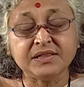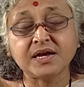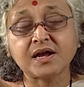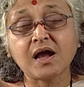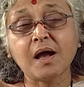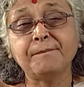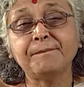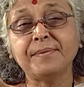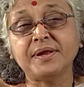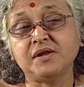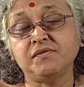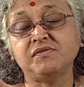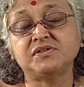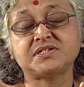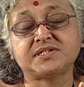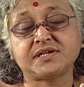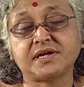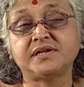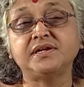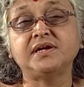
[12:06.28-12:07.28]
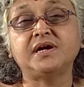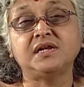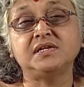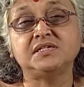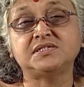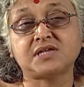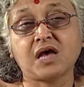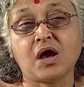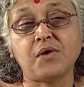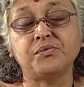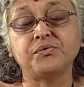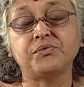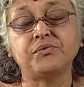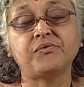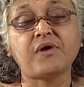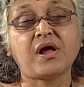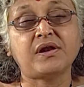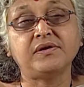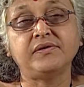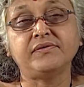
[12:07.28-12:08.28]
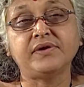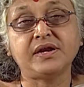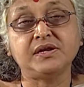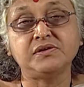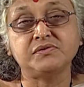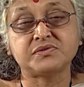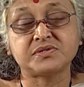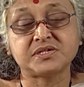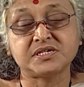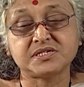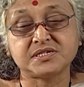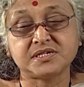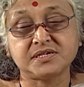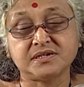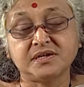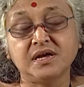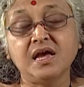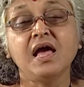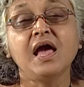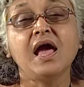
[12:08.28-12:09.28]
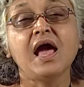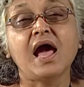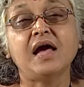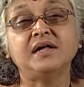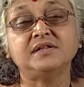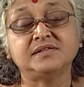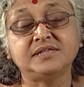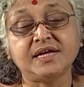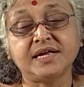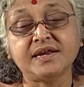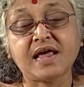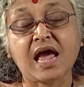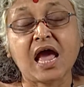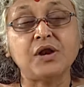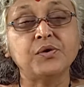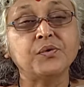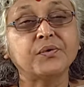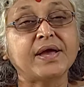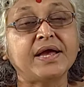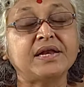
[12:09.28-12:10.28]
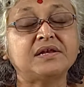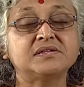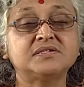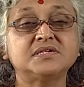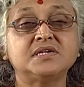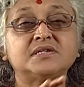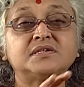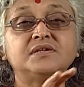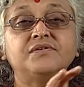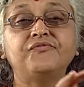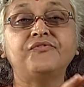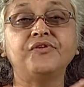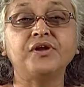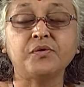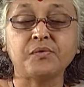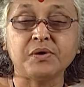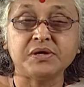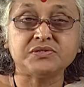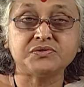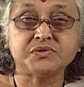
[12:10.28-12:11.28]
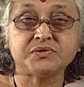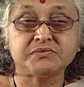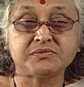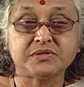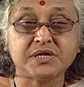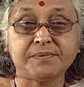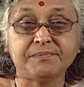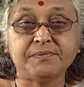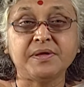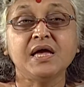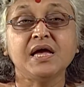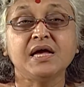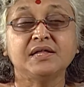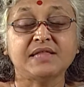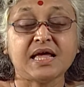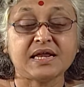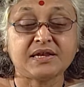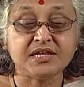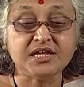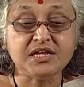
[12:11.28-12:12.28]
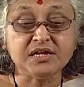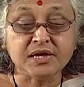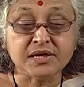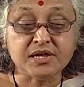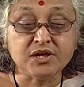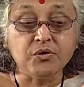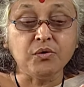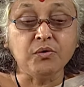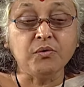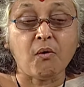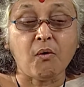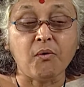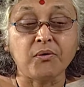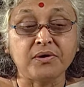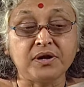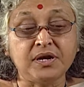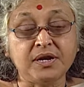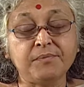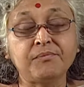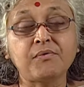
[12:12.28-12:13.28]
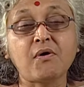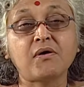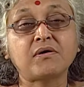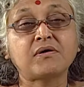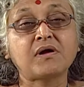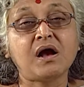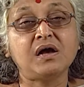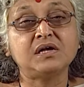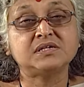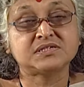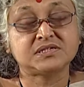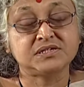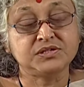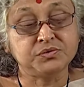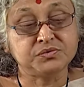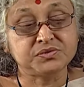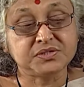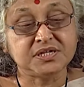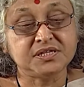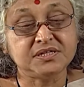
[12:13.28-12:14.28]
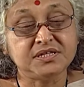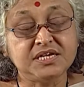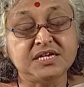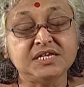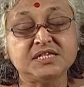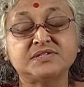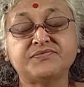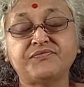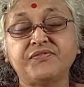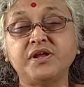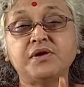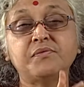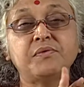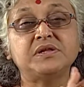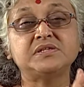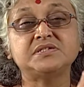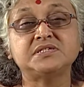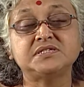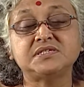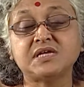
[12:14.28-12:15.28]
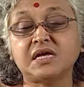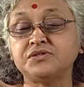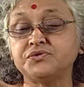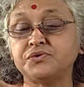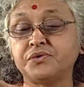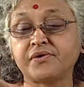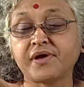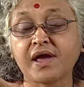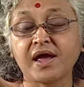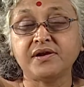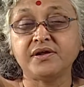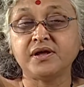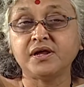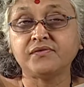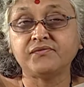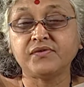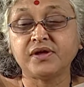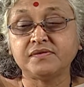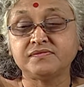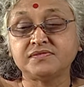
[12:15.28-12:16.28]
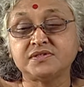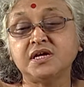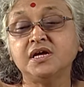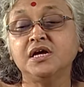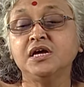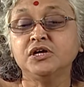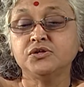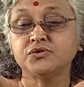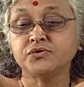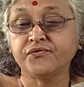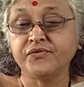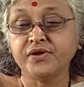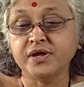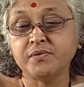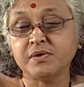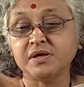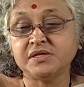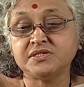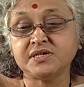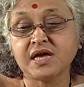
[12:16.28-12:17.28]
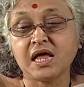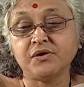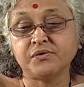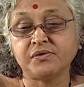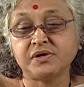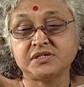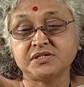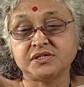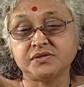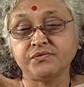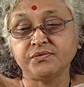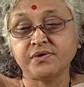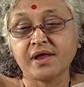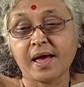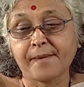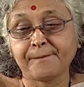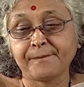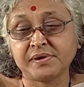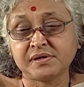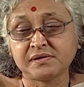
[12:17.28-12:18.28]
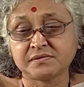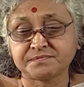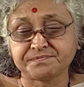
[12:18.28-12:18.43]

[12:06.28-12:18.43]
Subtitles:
company was technically sound to run a radio station, and then allocate a certain frequency to them, that you only broadcast using these frequencies as your carrier waves. So frequency allocation would happen,